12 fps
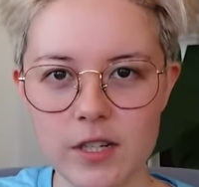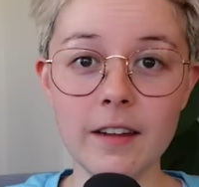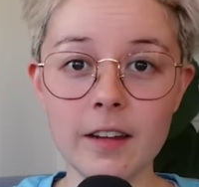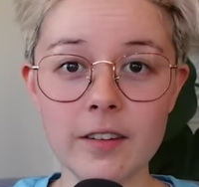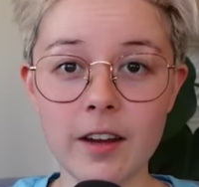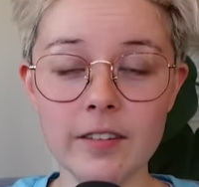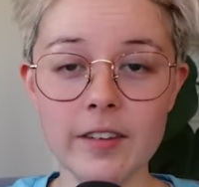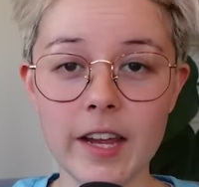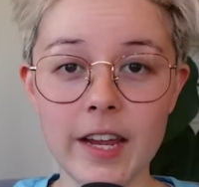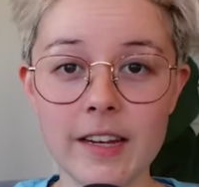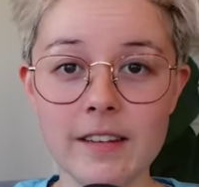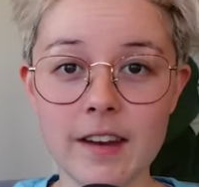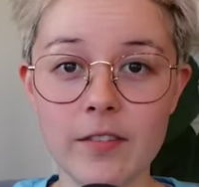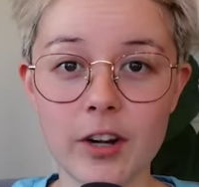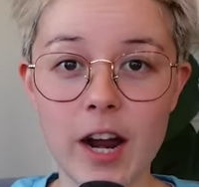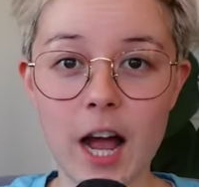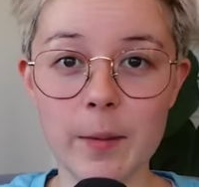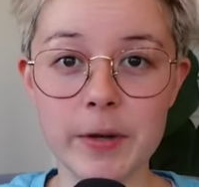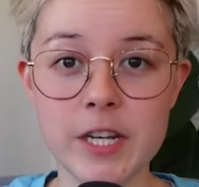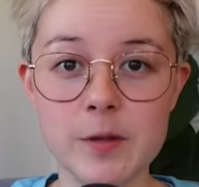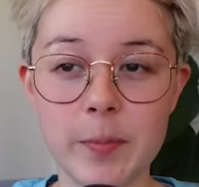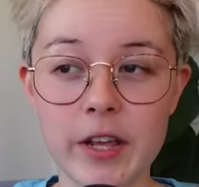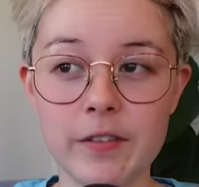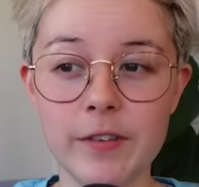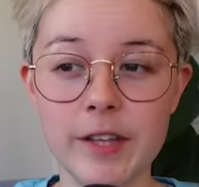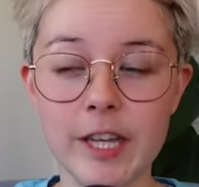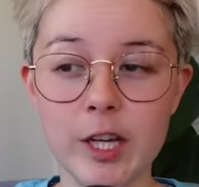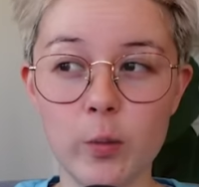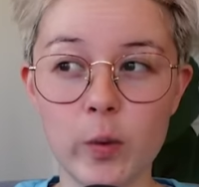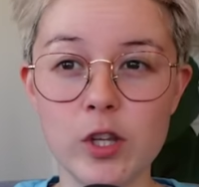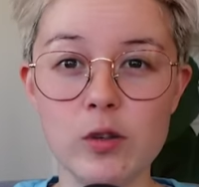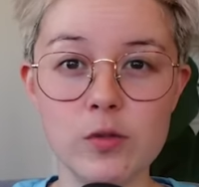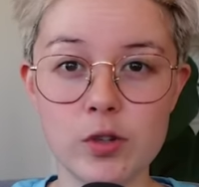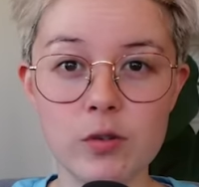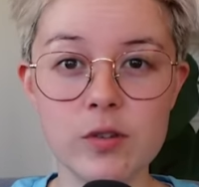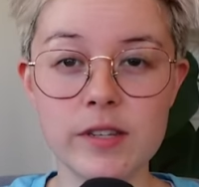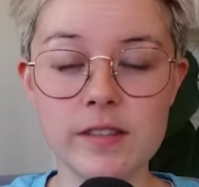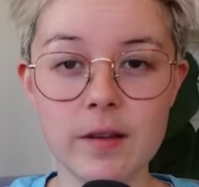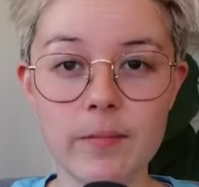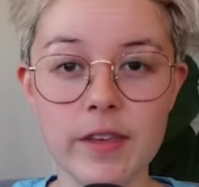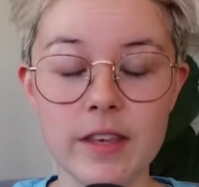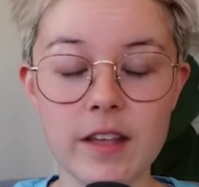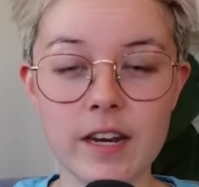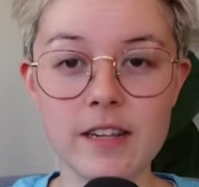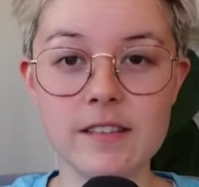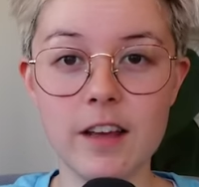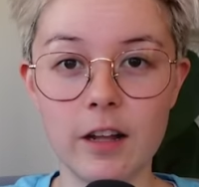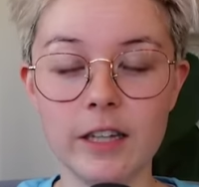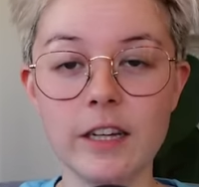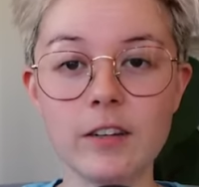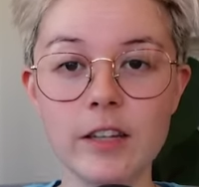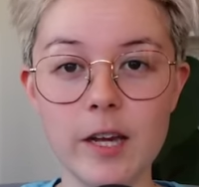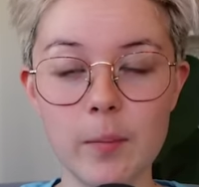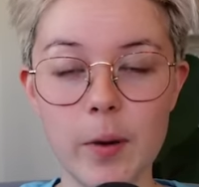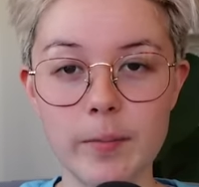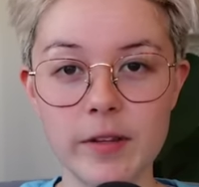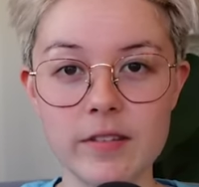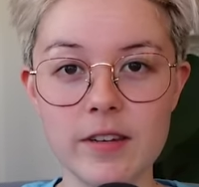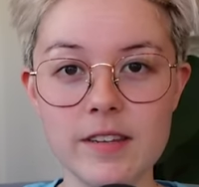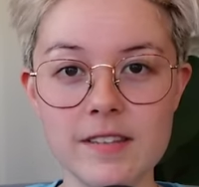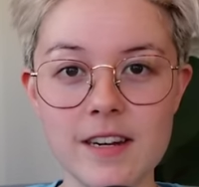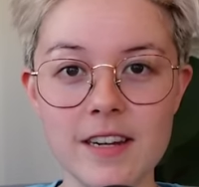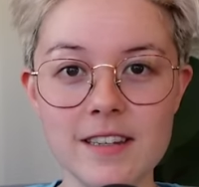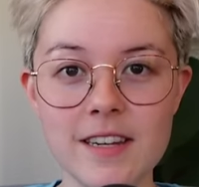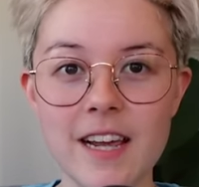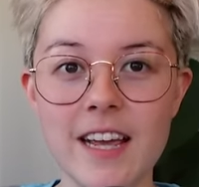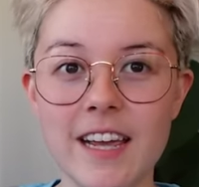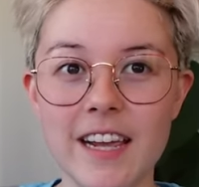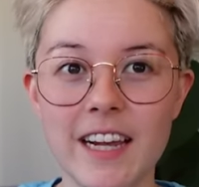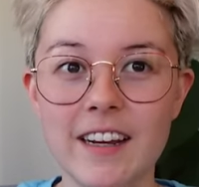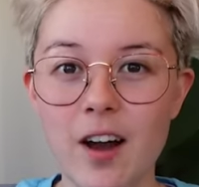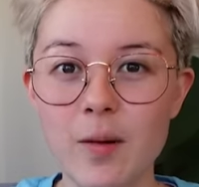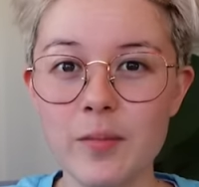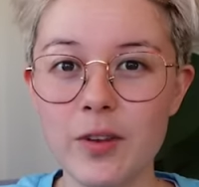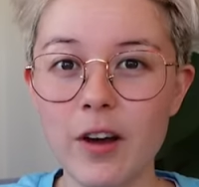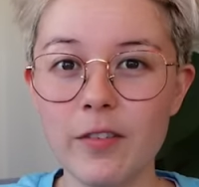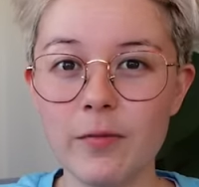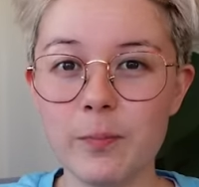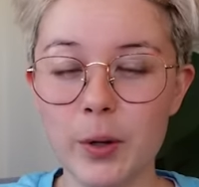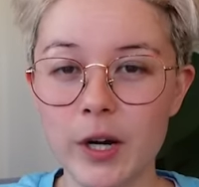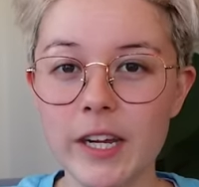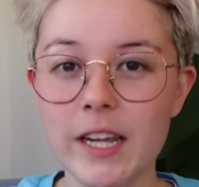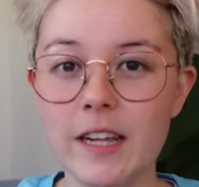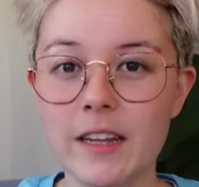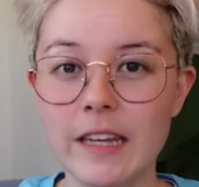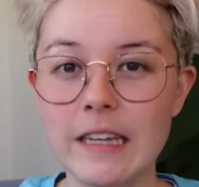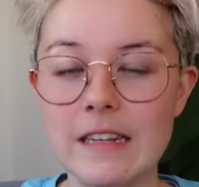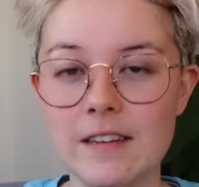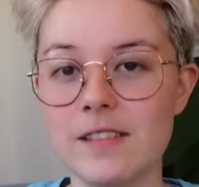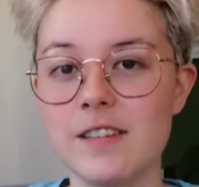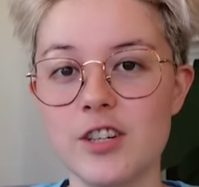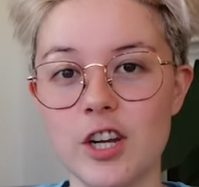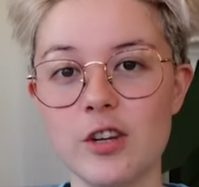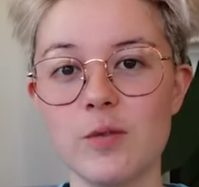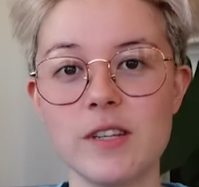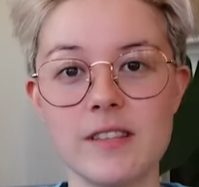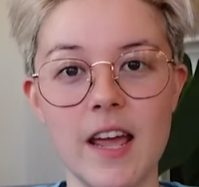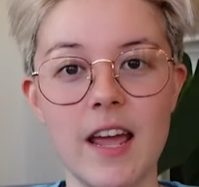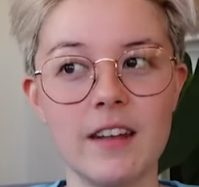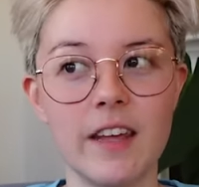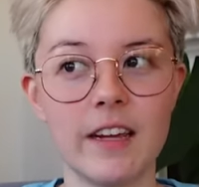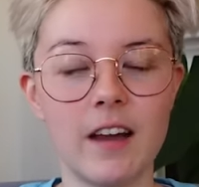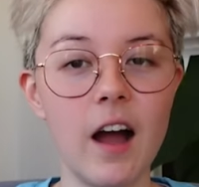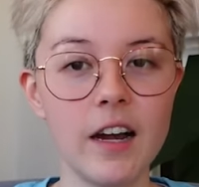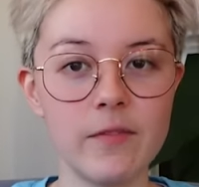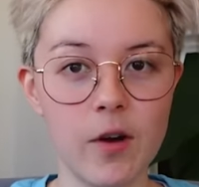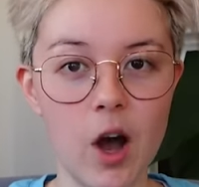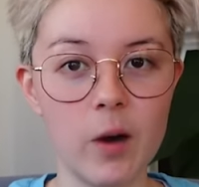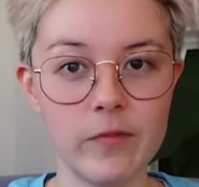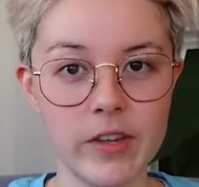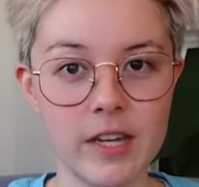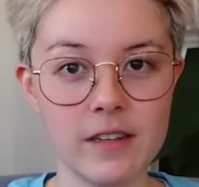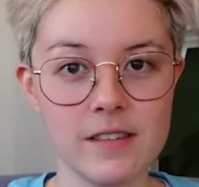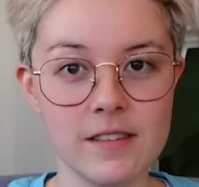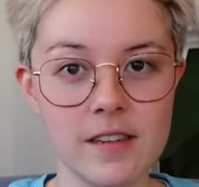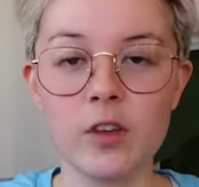And that's not saying it's never happened, but I feel like when you do see something that is clearly a publicity stunt, it comes off pretty like disingenuous and like kind of obvious.